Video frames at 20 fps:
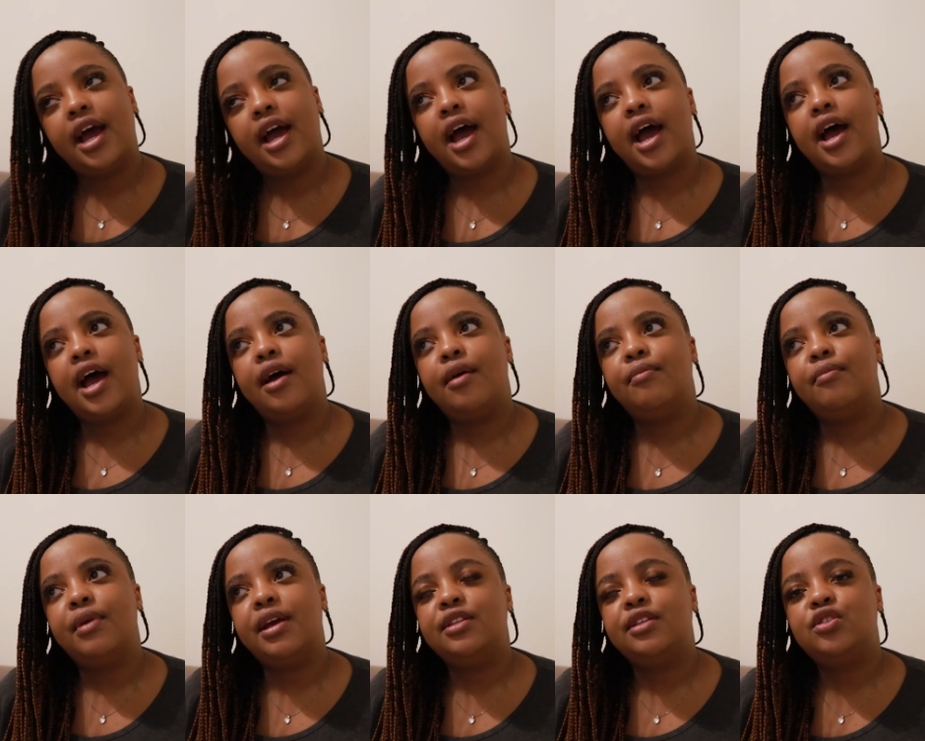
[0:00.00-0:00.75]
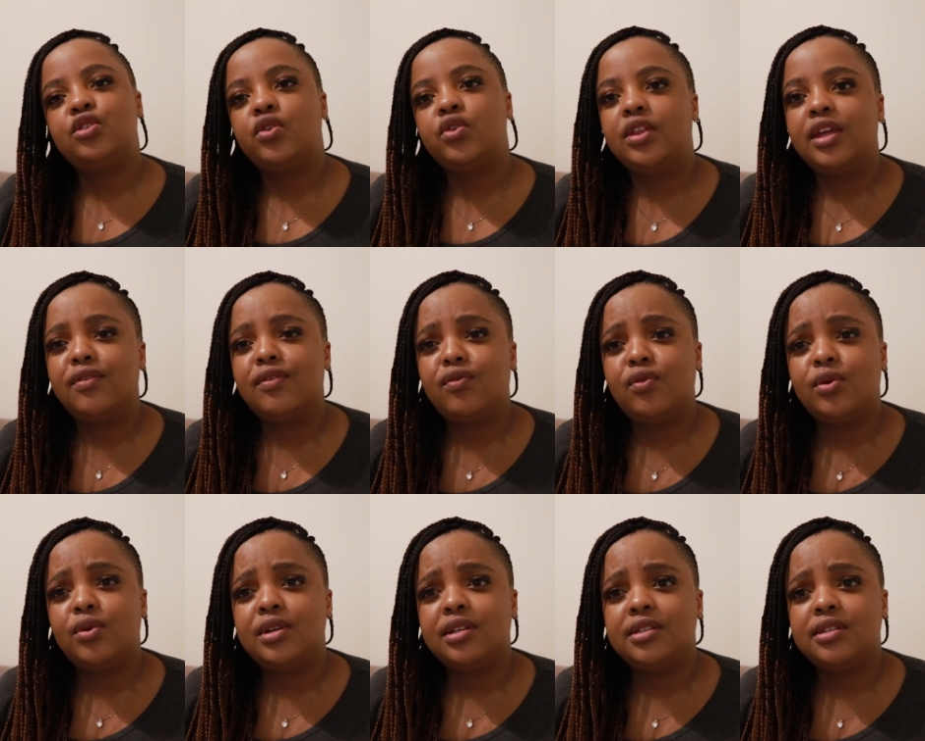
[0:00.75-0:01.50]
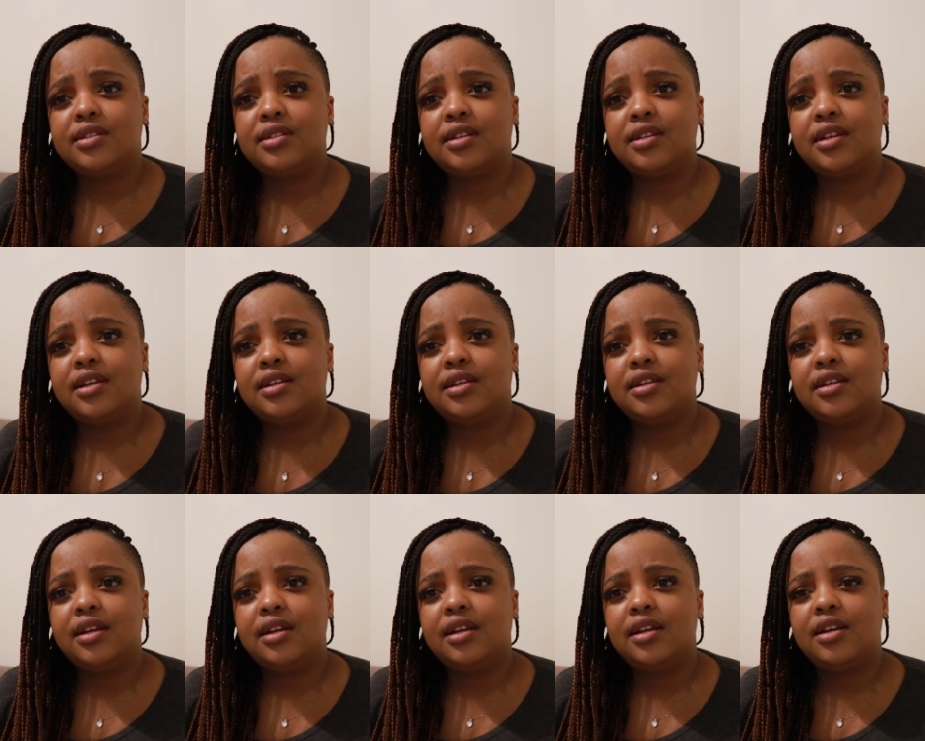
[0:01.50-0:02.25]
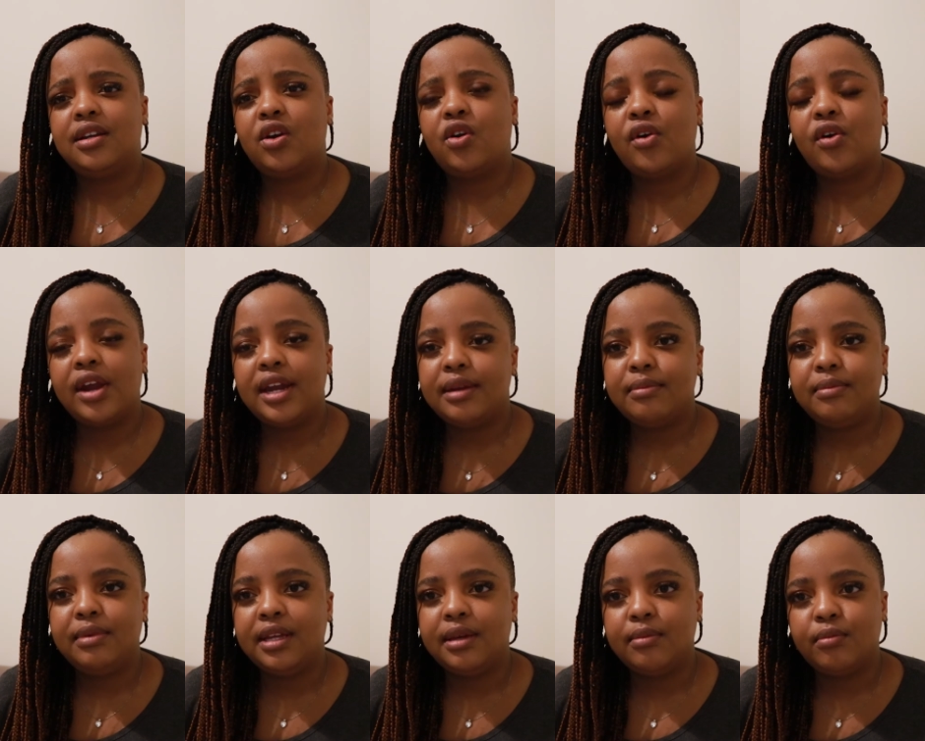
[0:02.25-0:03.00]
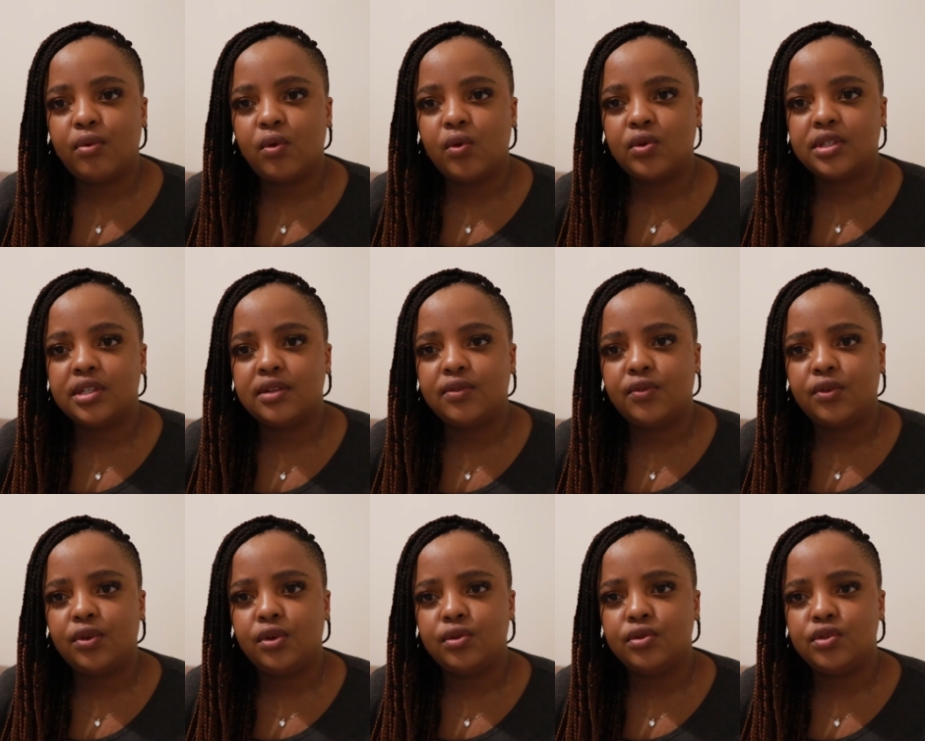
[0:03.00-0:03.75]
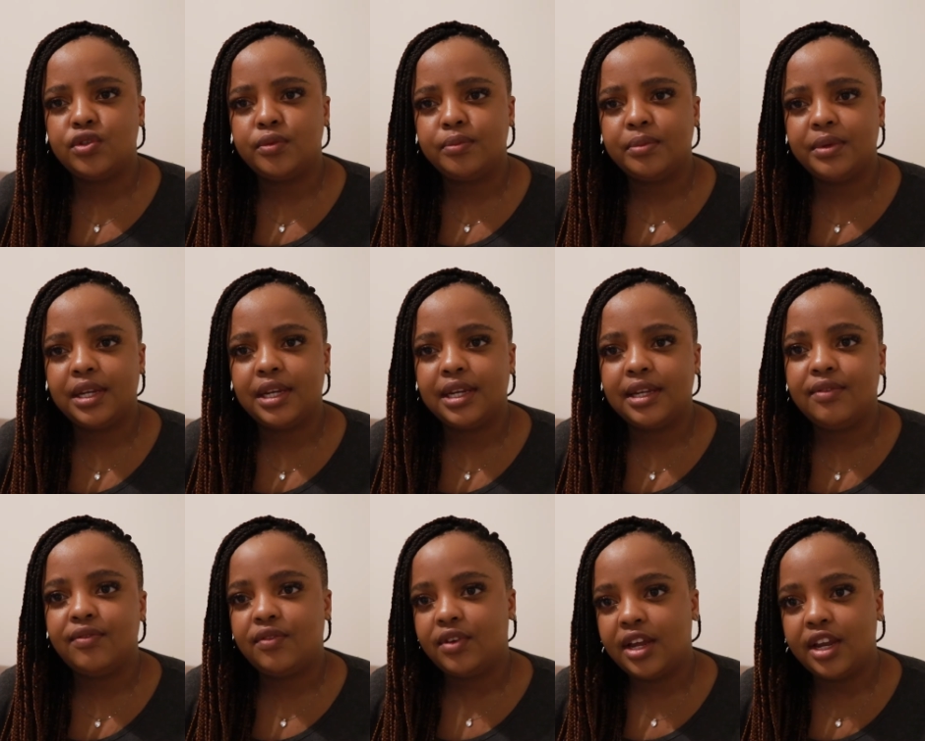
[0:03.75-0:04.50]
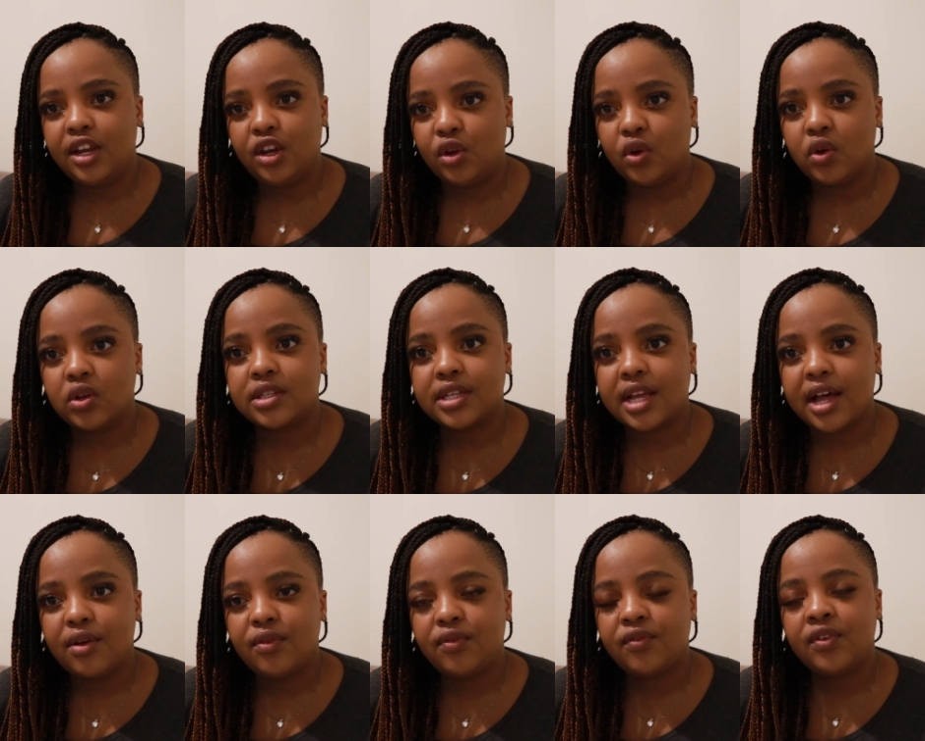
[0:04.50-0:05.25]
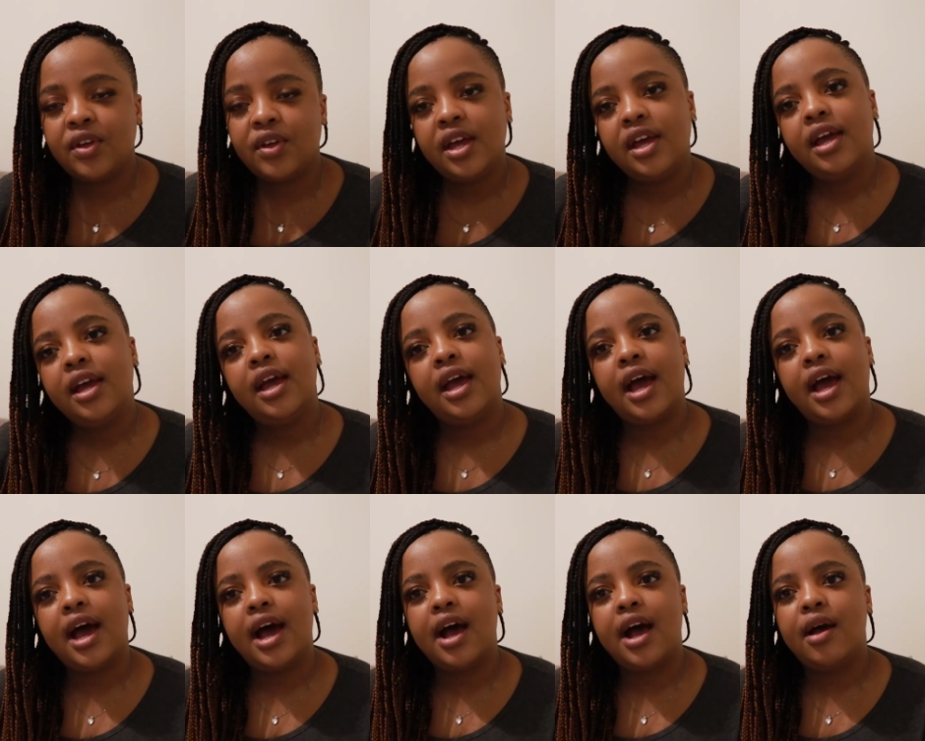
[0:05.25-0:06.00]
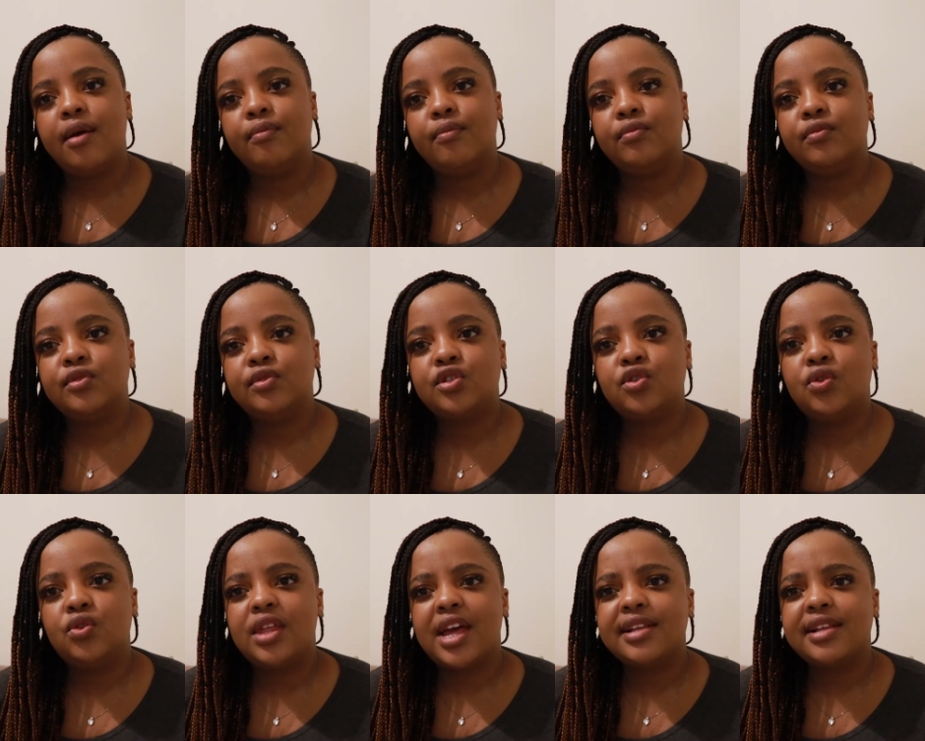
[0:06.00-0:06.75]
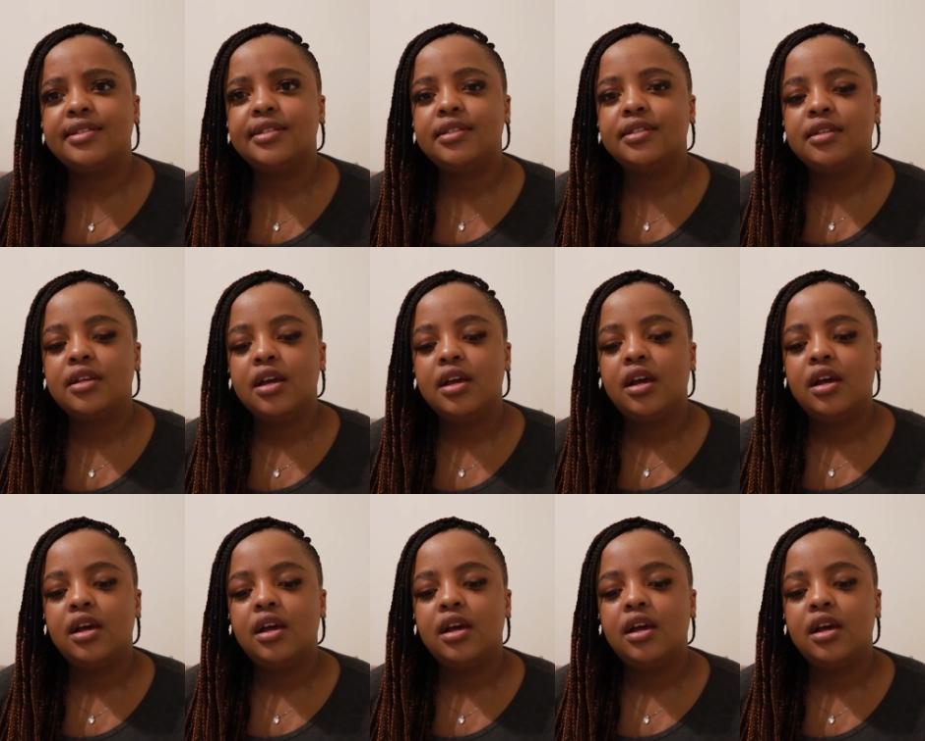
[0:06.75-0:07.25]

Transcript: um, and so therefore it's in, incredibly important for you to believe in yourself um, so that's